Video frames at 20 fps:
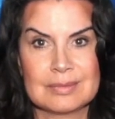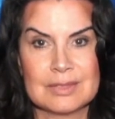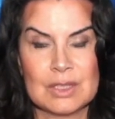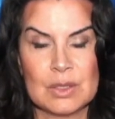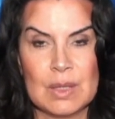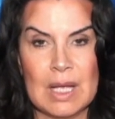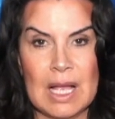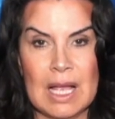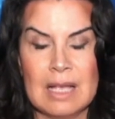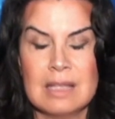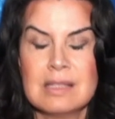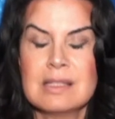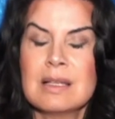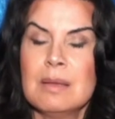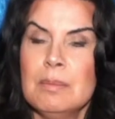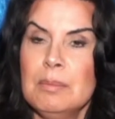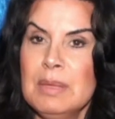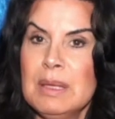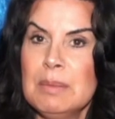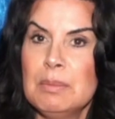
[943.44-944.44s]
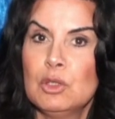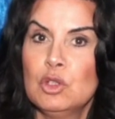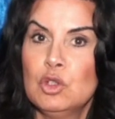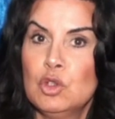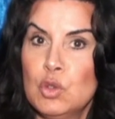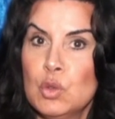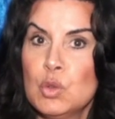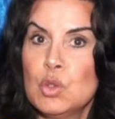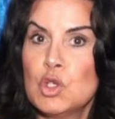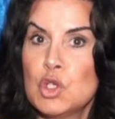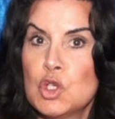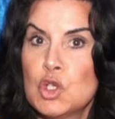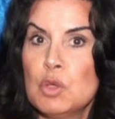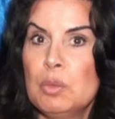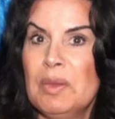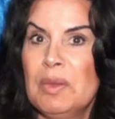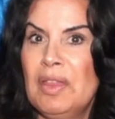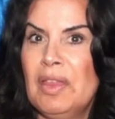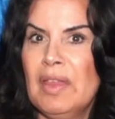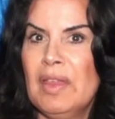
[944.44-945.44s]
okay? Some people do
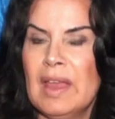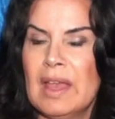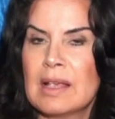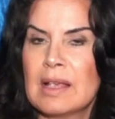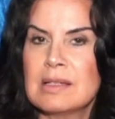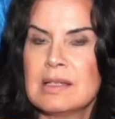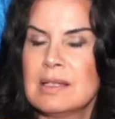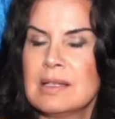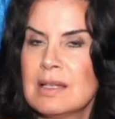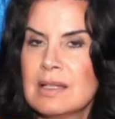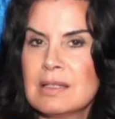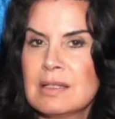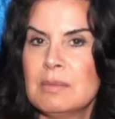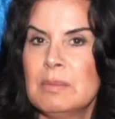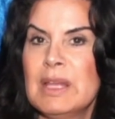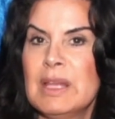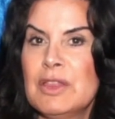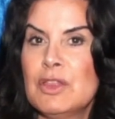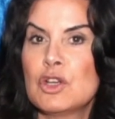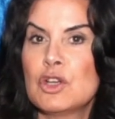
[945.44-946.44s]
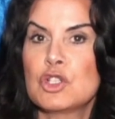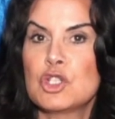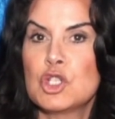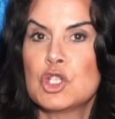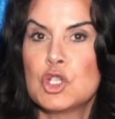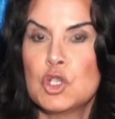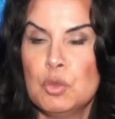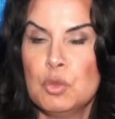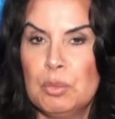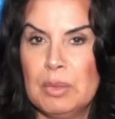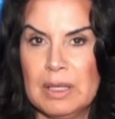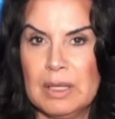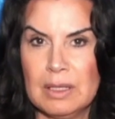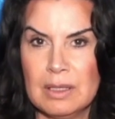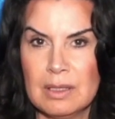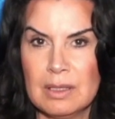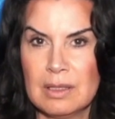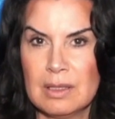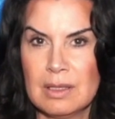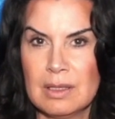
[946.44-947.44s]
stupid things. It doesn't mean they're
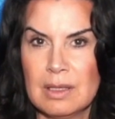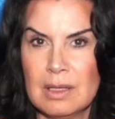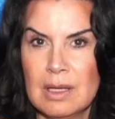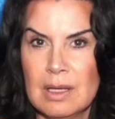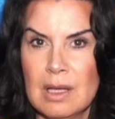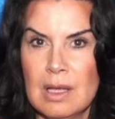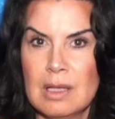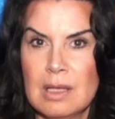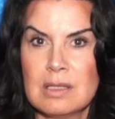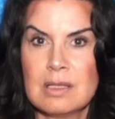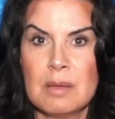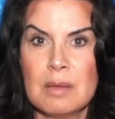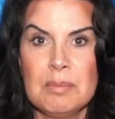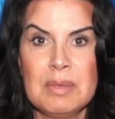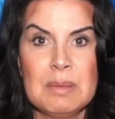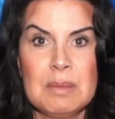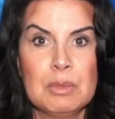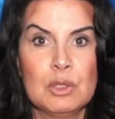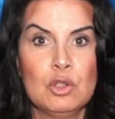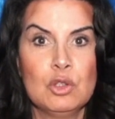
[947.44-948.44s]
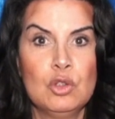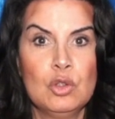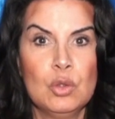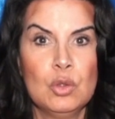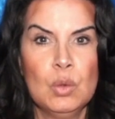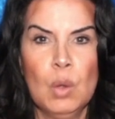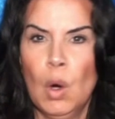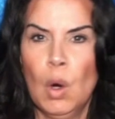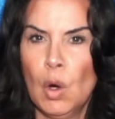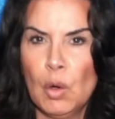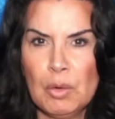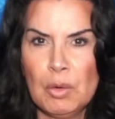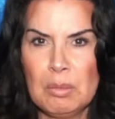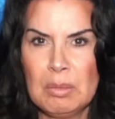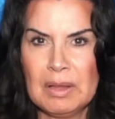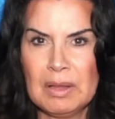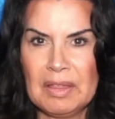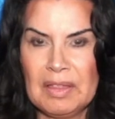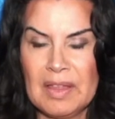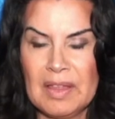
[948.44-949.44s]
stupid. Some people do
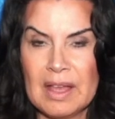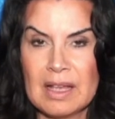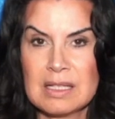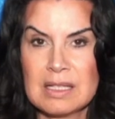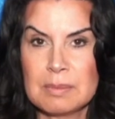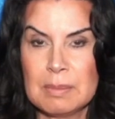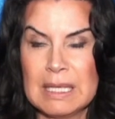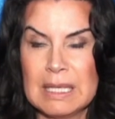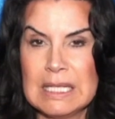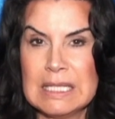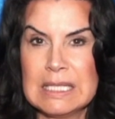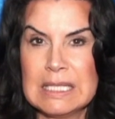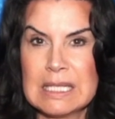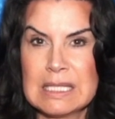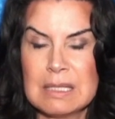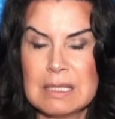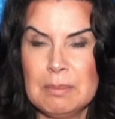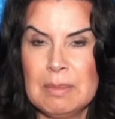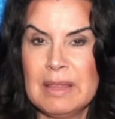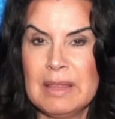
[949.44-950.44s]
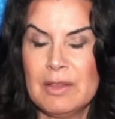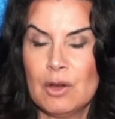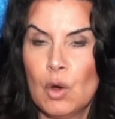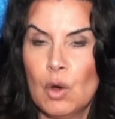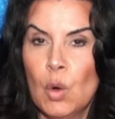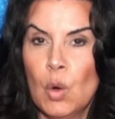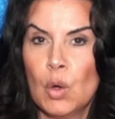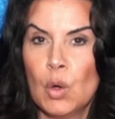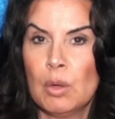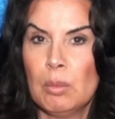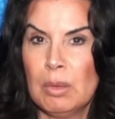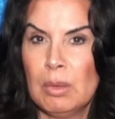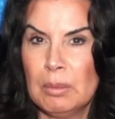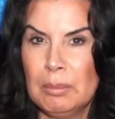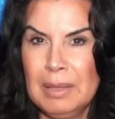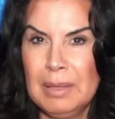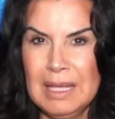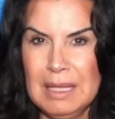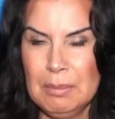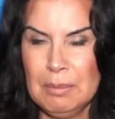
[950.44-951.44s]
horrible things, but it doesn't mean they're horrible
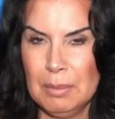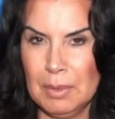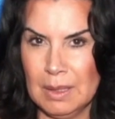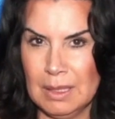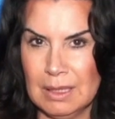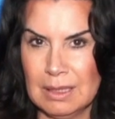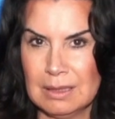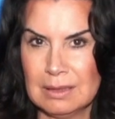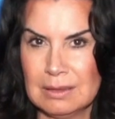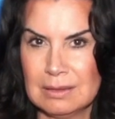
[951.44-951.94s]
people.